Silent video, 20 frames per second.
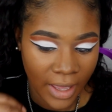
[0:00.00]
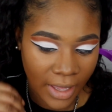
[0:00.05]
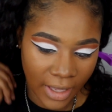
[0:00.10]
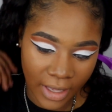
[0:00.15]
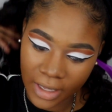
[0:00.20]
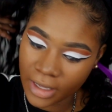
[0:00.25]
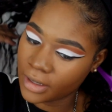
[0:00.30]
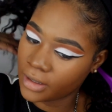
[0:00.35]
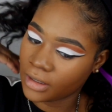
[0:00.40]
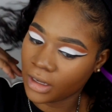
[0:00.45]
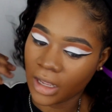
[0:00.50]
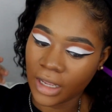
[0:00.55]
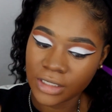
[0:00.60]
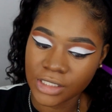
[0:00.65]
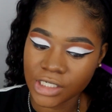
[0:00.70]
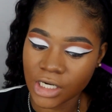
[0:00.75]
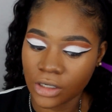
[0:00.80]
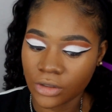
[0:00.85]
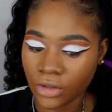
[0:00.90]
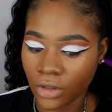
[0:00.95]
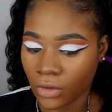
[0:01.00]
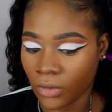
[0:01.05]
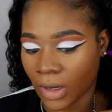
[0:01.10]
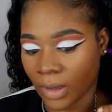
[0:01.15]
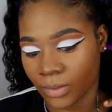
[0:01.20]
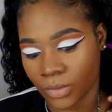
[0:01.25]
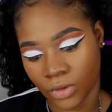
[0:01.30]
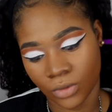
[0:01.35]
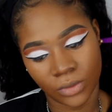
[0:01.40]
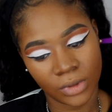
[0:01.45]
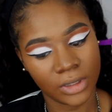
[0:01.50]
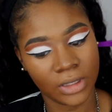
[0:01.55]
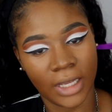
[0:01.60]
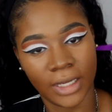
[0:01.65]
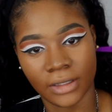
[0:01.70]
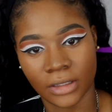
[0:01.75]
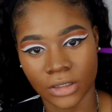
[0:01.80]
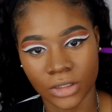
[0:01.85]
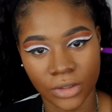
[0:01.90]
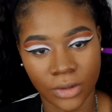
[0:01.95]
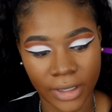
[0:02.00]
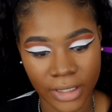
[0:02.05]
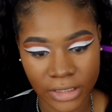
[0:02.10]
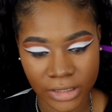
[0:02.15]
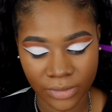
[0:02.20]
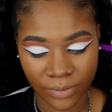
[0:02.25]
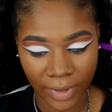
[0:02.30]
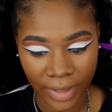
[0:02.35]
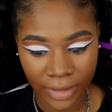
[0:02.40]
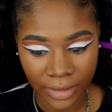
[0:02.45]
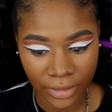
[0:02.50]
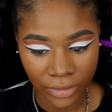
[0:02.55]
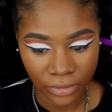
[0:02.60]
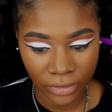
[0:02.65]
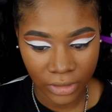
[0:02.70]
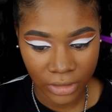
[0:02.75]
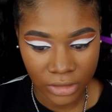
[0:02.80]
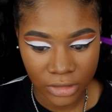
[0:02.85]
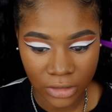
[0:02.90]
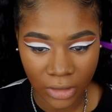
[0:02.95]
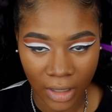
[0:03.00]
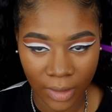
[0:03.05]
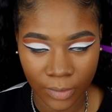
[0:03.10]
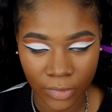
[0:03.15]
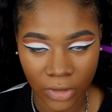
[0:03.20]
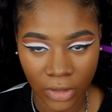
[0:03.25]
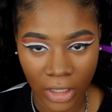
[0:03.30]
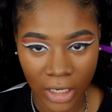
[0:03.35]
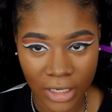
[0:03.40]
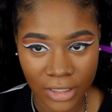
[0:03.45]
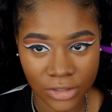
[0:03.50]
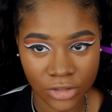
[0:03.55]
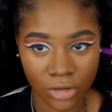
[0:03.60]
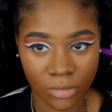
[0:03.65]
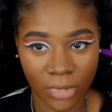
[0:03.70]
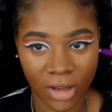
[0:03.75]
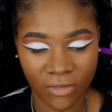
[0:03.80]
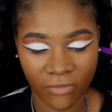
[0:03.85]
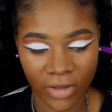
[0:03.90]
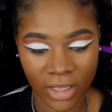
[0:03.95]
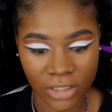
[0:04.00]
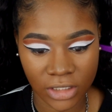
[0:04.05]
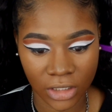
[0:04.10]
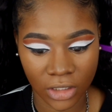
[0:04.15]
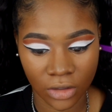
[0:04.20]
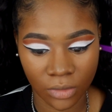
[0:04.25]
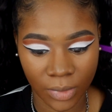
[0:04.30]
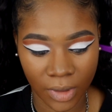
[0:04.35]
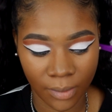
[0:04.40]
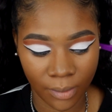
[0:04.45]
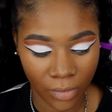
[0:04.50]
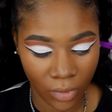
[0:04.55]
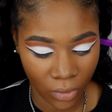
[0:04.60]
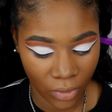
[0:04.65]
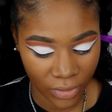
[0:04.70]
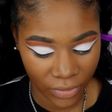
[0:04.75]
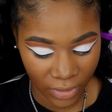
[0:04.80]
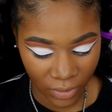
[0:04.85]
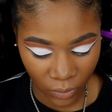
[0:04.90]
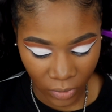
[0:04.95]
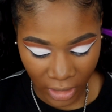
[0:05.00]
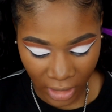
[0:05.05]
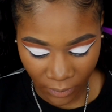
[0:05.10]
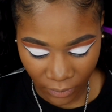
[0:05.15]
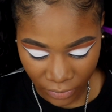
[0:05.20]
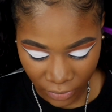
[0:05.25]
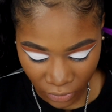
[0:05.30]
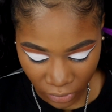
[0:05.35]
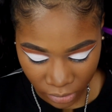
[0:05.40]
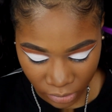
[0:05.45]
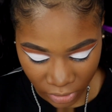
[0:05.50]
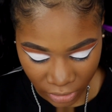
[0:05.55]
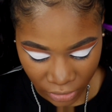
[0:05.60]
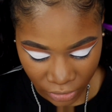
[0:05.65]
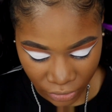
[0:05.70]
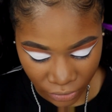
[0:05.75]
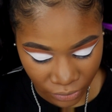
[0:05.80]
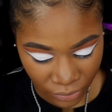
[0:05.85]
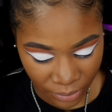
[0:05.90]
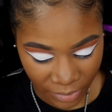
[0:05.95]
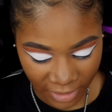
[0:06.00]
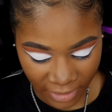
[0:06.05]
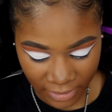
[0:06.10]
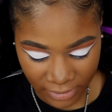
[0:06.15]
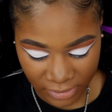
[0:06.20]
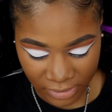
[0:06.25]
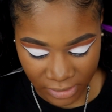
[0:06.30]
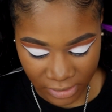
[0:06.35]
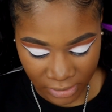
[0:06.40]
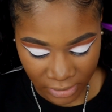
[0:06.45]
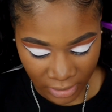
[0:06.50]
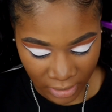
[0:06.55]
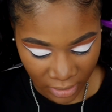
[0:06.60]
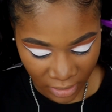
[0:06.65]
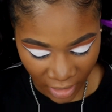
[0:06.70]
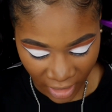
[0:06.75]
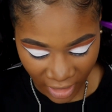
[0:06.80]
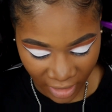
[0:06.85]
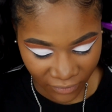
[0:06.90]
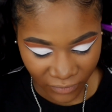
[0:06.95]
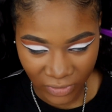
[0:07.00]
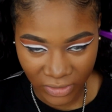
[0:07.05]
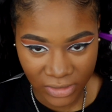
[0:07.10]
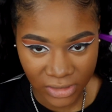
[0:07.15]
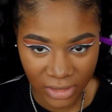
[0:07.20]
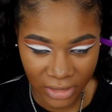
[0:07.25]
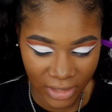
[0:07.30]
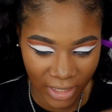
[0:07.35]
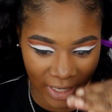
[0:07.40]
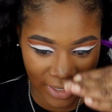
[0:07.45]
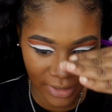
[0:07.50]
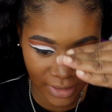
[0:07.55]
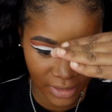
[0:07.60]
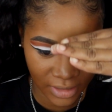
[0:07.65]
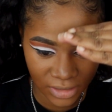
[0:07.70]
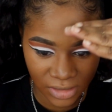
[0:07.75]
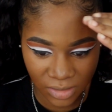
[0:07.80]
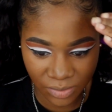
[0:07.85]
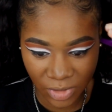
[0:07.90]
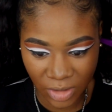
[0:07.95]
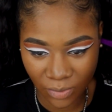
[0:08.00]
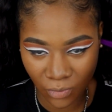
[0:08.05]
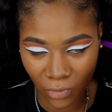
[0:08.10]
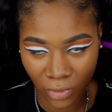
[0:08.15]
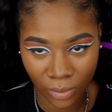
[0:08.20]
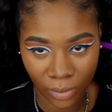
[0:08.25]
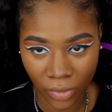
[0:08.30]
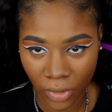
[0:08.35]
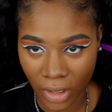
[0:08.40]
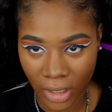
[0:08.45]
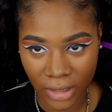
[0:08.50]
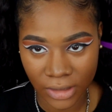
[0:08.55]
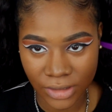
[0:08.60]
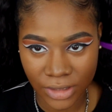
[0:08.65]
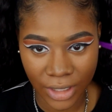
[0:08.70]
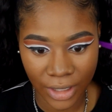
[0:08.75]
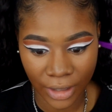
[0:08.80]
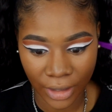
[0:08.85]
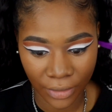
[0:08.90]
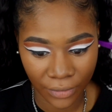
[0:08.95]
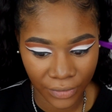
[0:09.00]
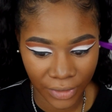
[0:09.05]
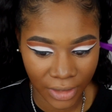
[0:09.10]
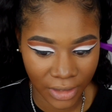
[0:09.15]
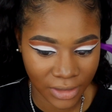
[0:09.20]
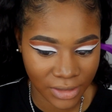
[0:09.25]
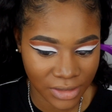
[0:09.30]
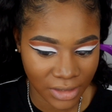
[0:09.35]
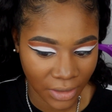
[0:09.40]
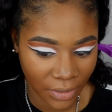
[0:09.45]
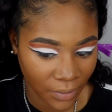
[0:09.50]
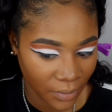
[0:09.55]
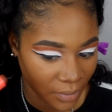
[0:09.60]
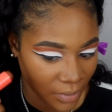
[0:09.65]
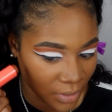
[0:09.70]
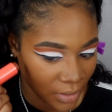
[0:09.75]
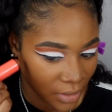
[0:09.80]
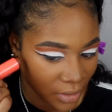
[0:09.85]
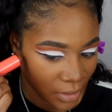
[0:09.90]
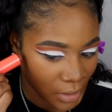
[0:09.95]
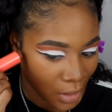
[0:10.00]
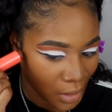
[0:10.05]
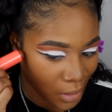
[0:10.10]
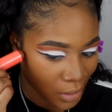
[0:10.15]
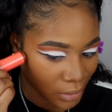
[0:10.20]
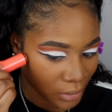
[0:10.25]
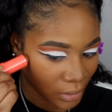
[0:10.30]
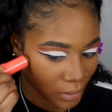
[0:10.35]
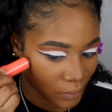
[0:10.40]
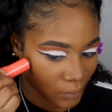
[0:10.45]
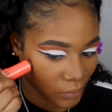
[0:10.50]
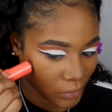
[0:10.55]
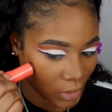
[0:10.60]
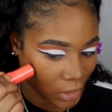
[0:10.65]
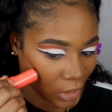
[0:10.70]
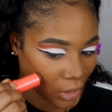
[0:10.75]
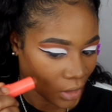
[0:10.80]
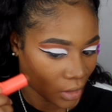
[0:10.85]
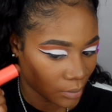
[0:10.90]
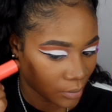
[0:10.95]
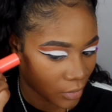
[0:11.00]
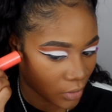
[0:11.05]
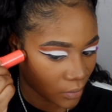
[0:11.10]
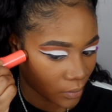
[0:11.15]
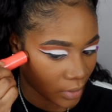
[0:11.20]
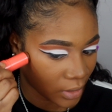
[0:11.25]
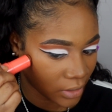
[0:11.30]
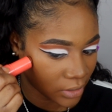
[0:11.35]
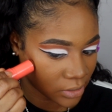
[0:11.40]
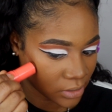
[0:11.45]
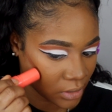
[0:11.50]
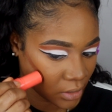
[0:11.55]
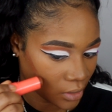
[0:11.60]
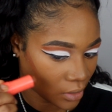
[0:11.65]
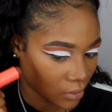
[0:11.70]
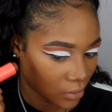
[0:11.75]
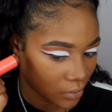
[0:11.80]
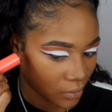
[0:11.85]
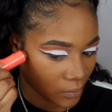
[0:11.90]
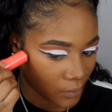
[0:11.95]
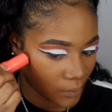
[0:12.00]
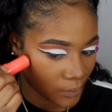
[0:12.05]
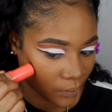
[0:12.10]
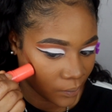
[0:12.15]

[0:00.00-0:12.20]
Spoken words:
And as y'all know, I'm doing like this crazy reindeer look. So I'm going to contour my face a little bit more than what I would normally do because obviously I need it to be more bronze and goldy. So don't think I'm crazy, y'all.